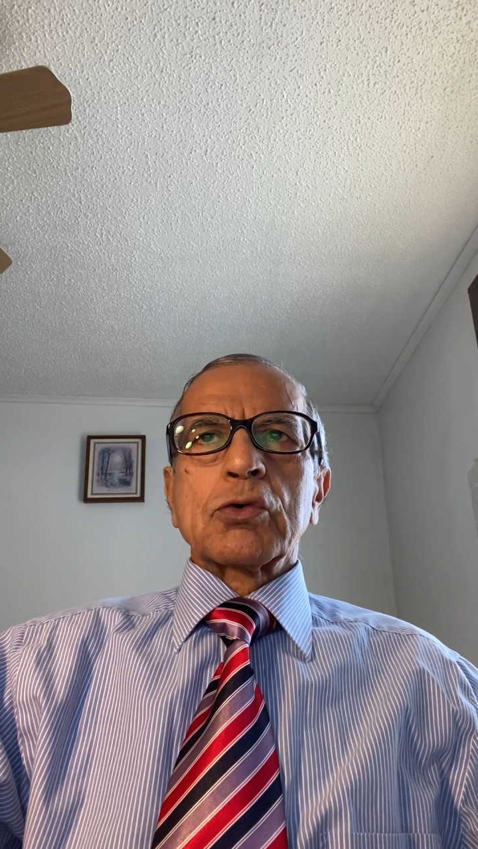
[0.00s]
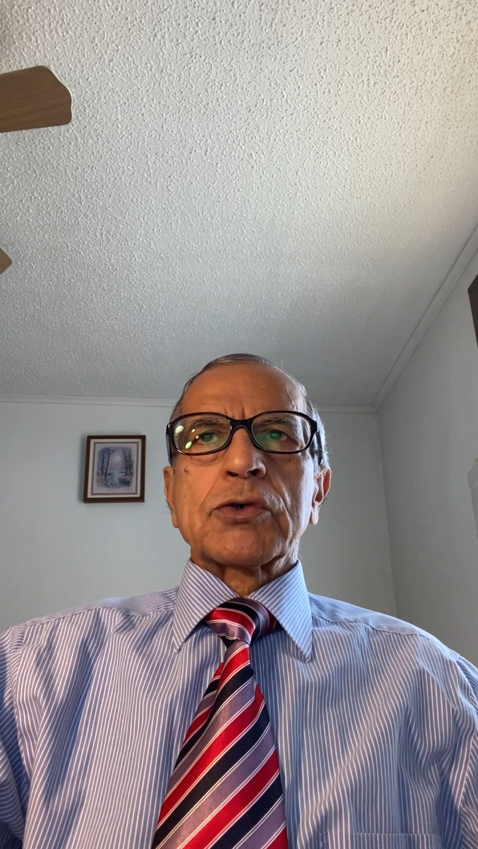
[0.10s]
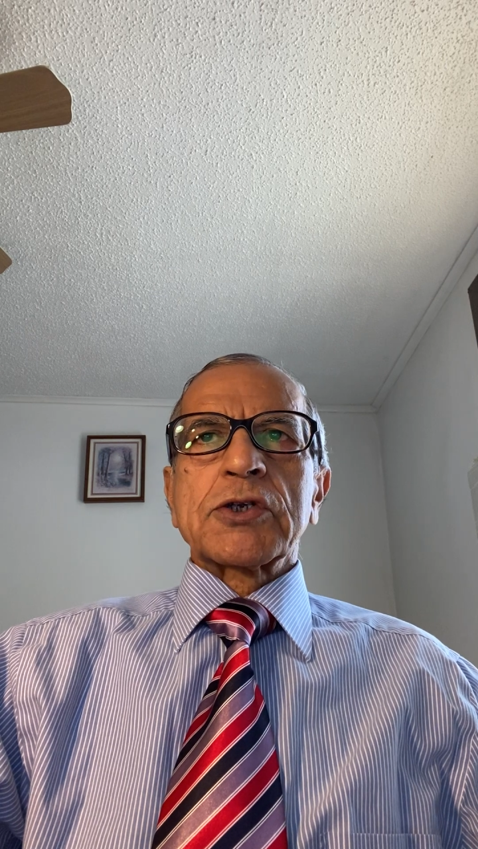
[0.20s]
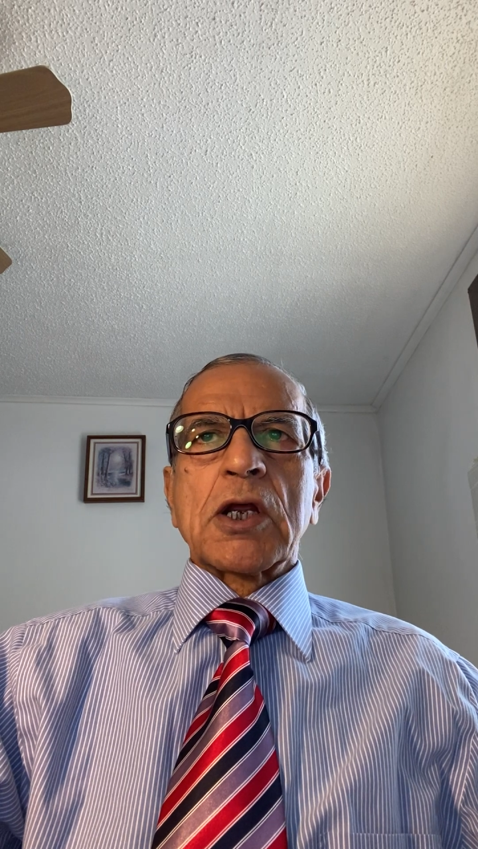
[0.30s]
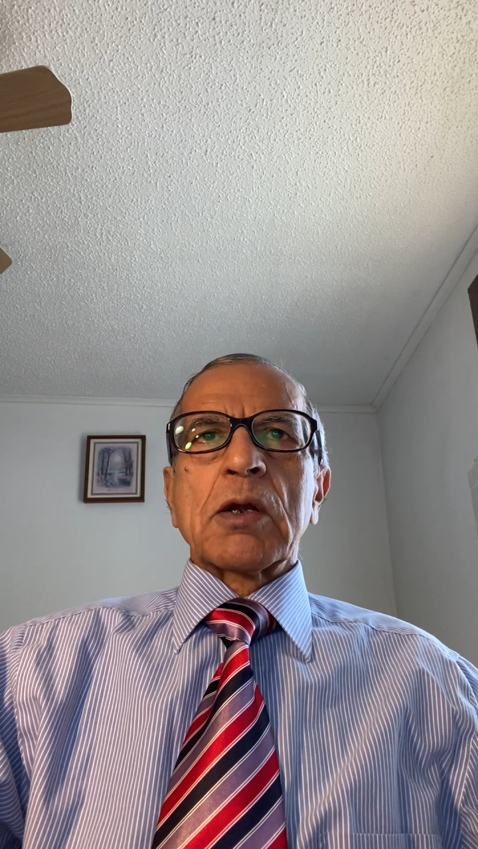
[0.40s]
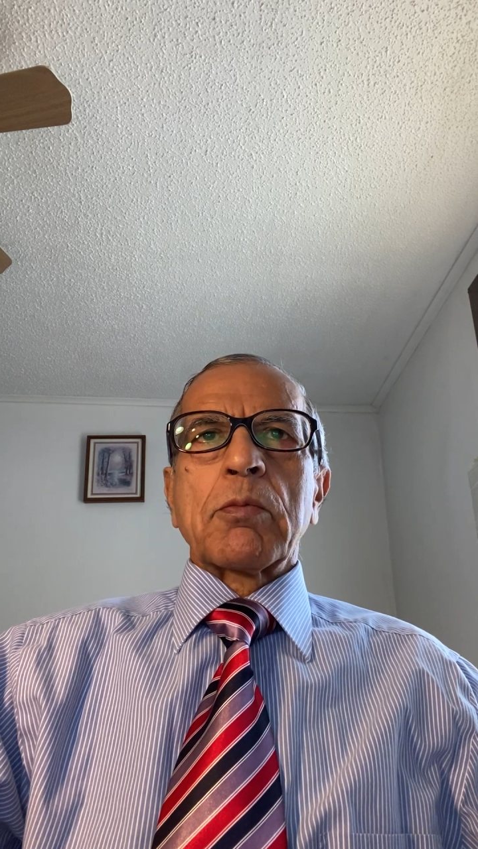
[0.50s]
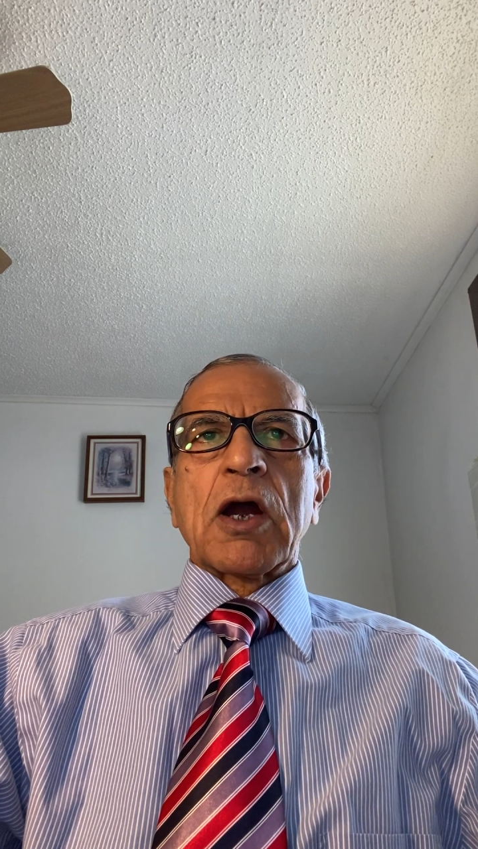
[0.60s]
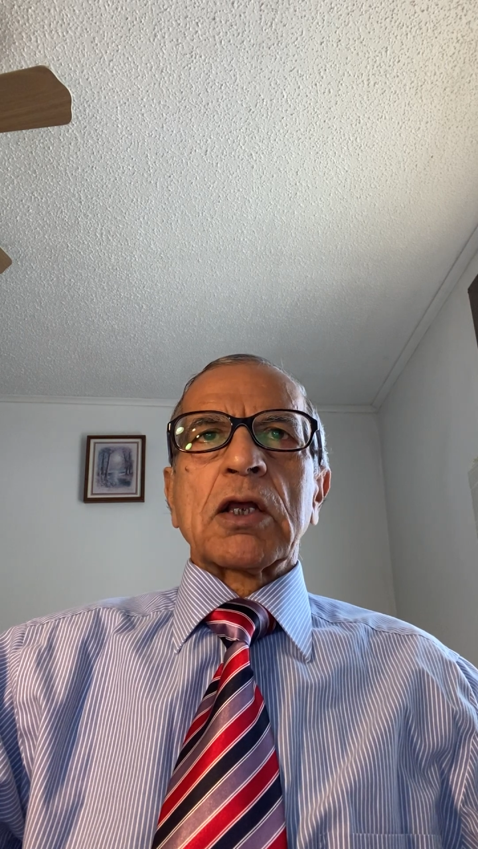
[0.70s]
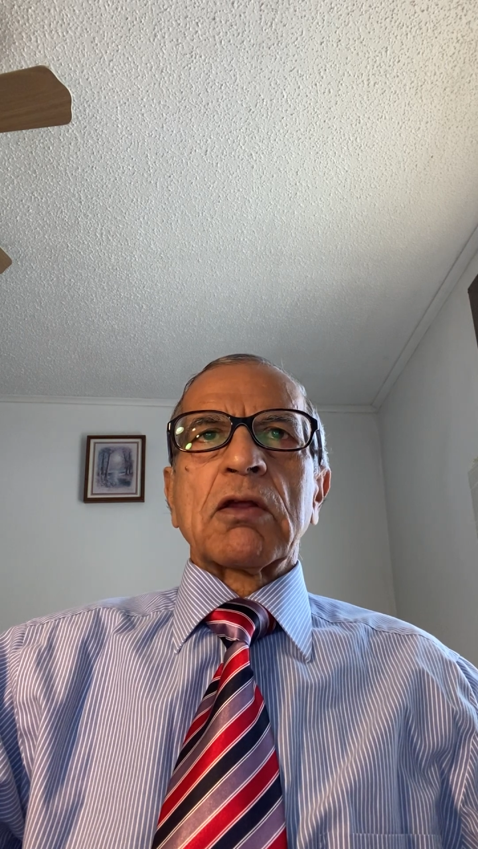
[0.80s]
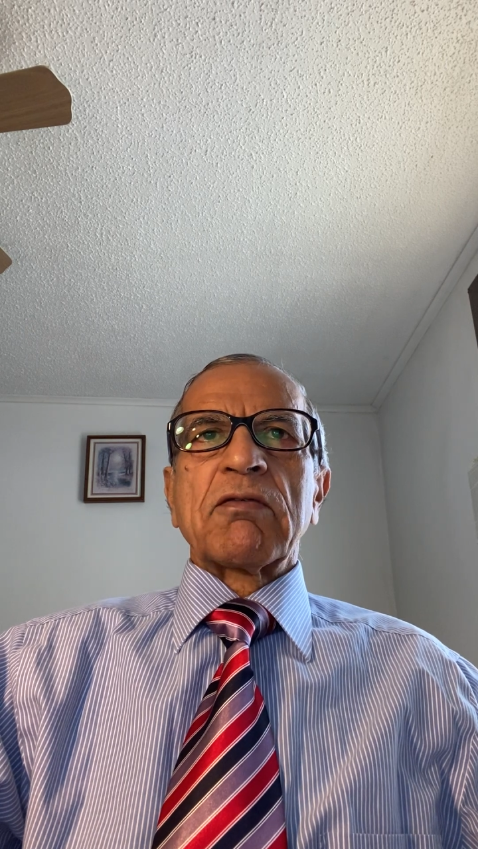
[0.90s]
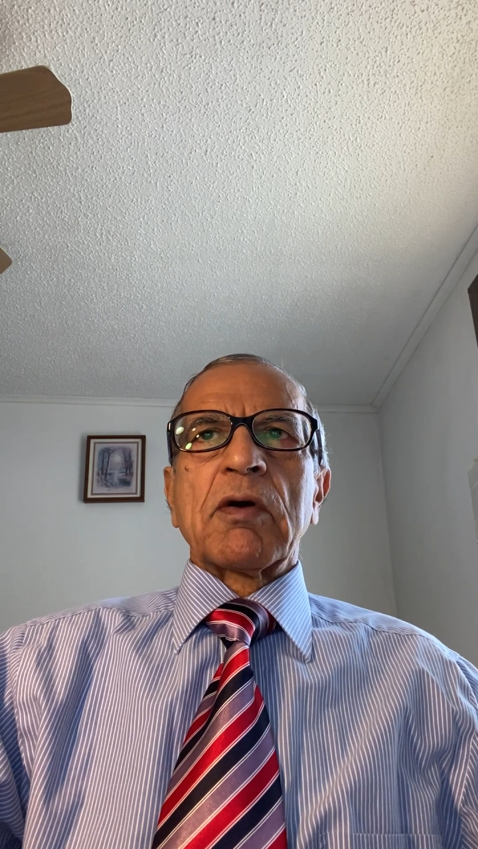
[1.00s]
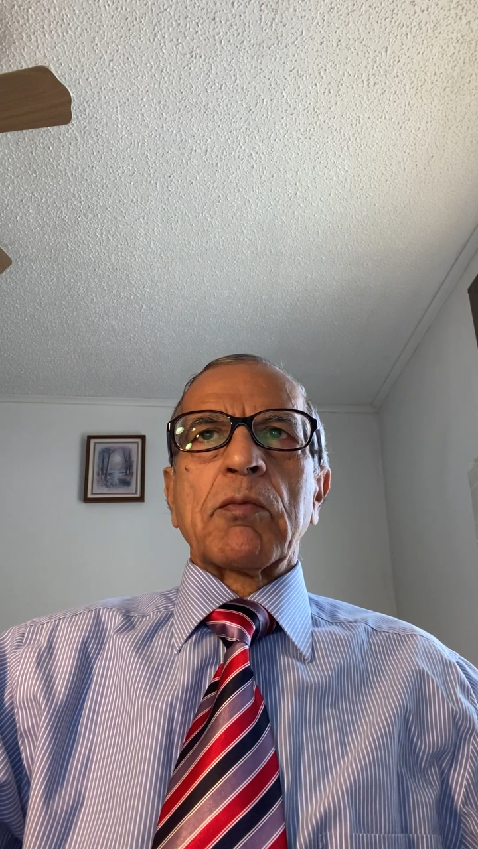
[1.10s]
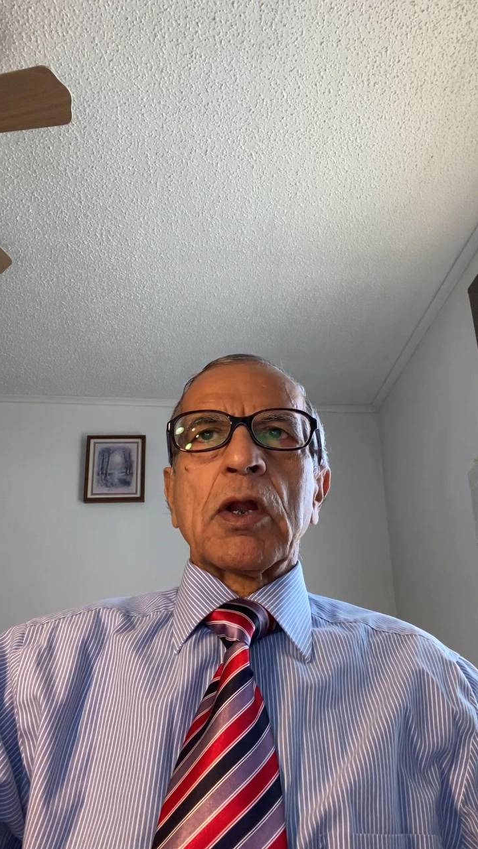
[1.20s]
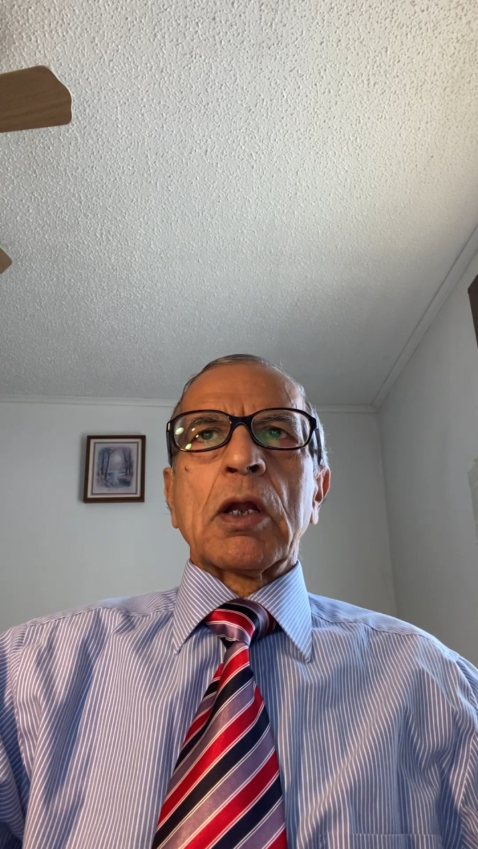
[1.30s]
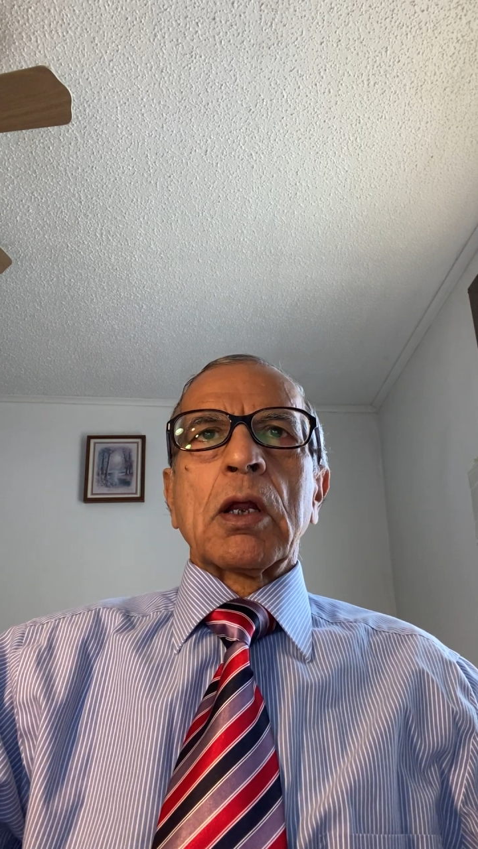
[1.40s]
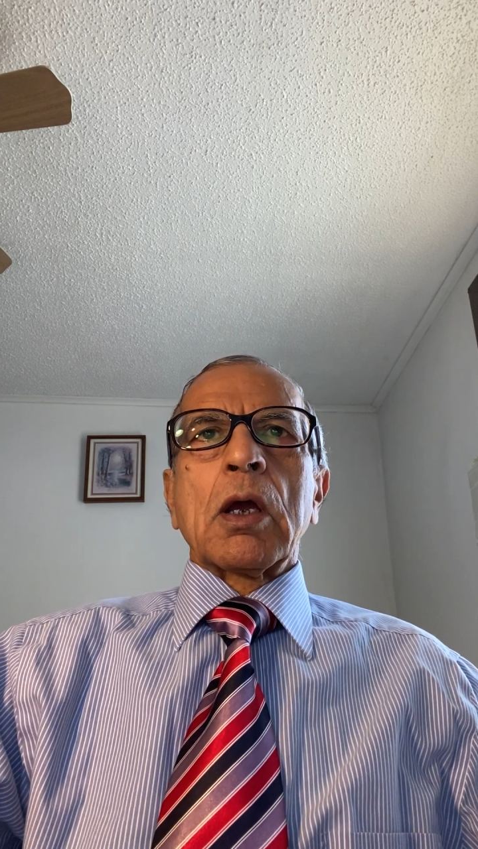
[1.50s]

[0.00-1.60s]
sin by the women,